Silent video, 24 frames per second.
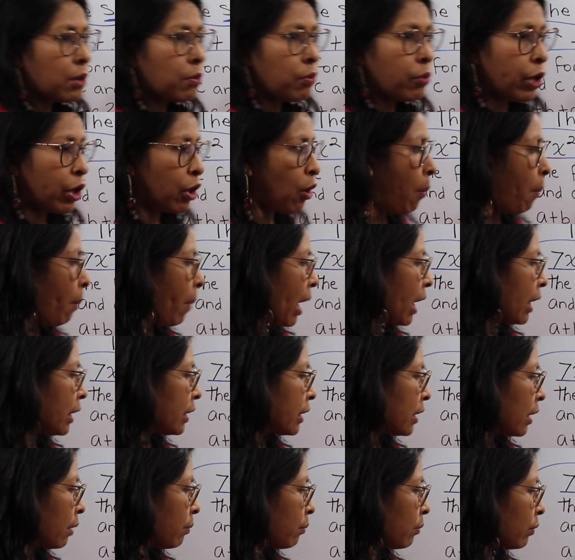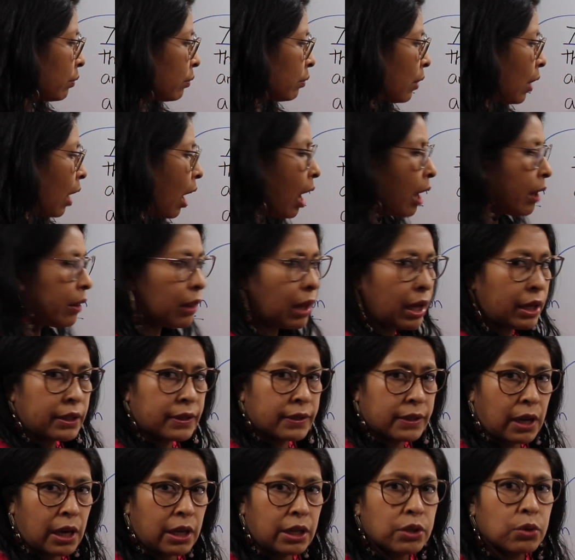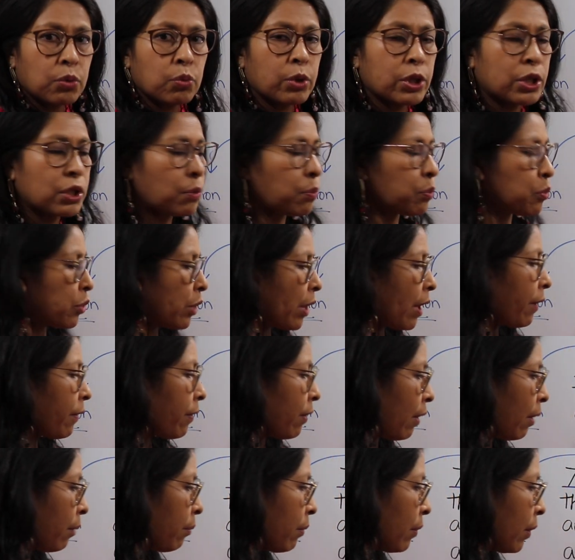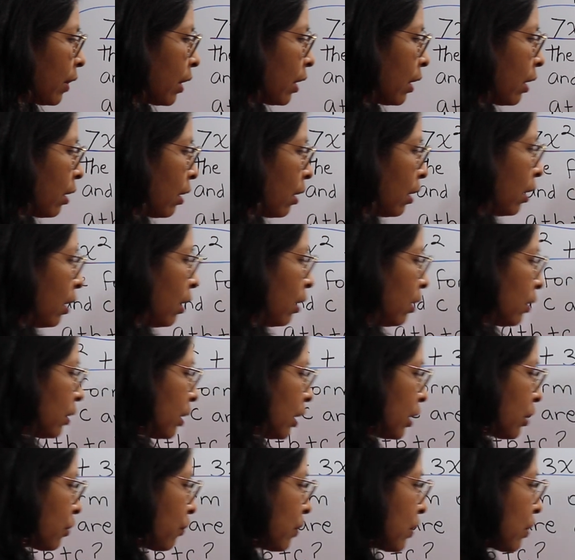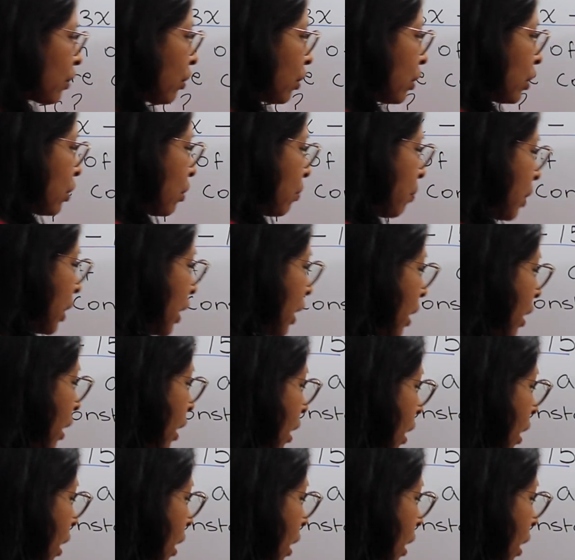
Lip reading: If we combine them, unlike signs, we subtract them. Okay, so it's going to be